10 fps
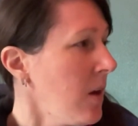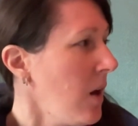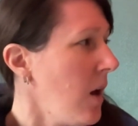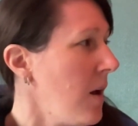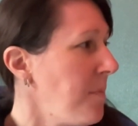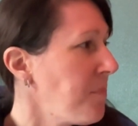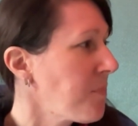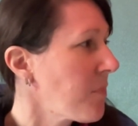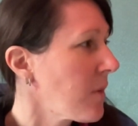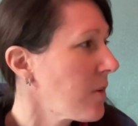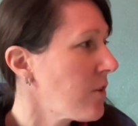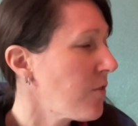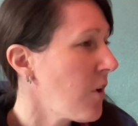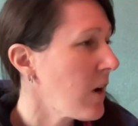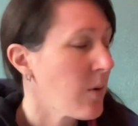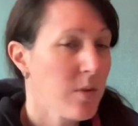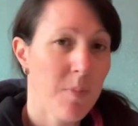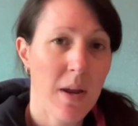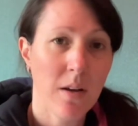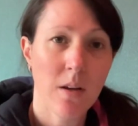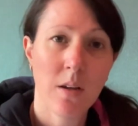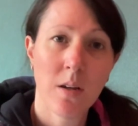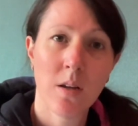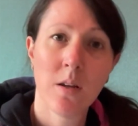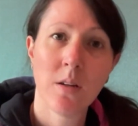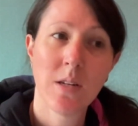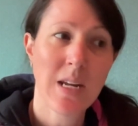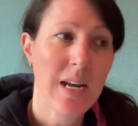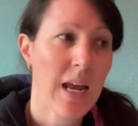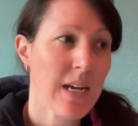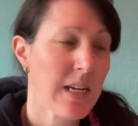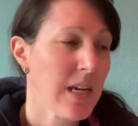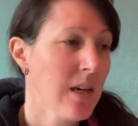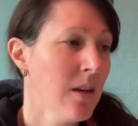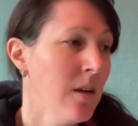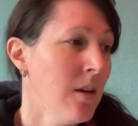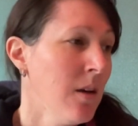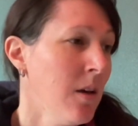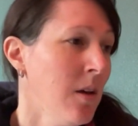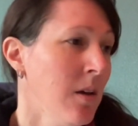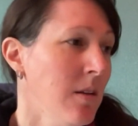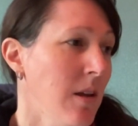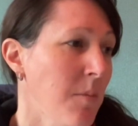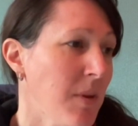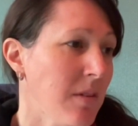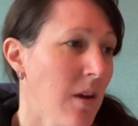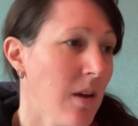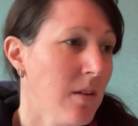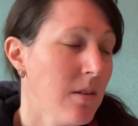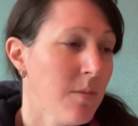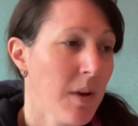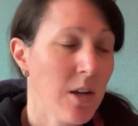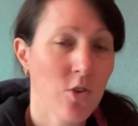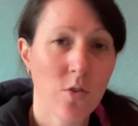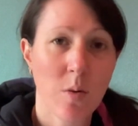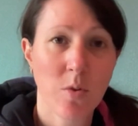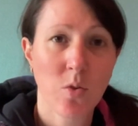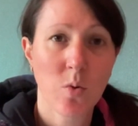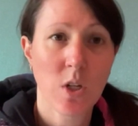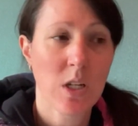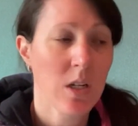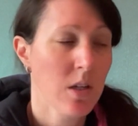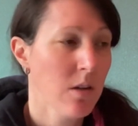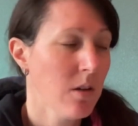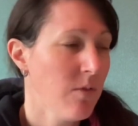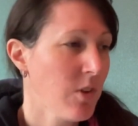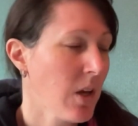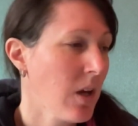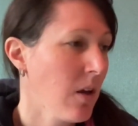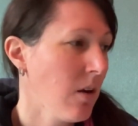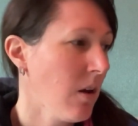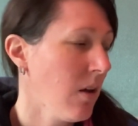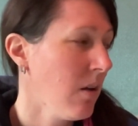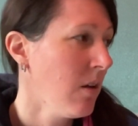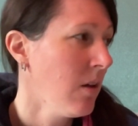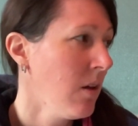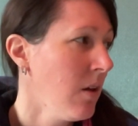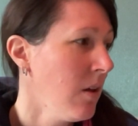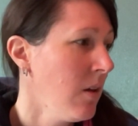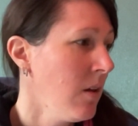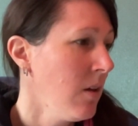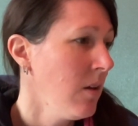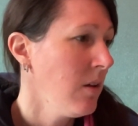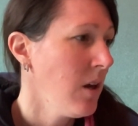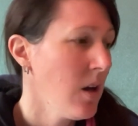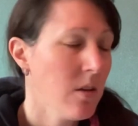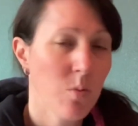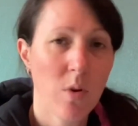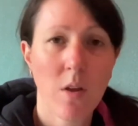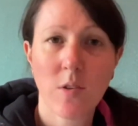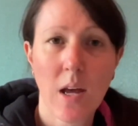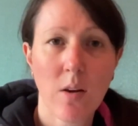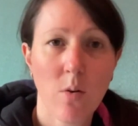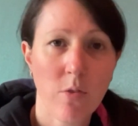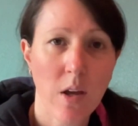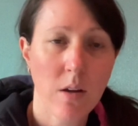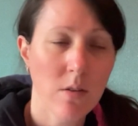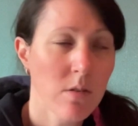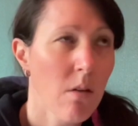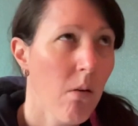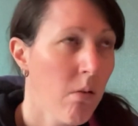So Friday was spent tea lady, tea and biscuits, making sure they were sorted and everything. And yeah, it's one of those adult things that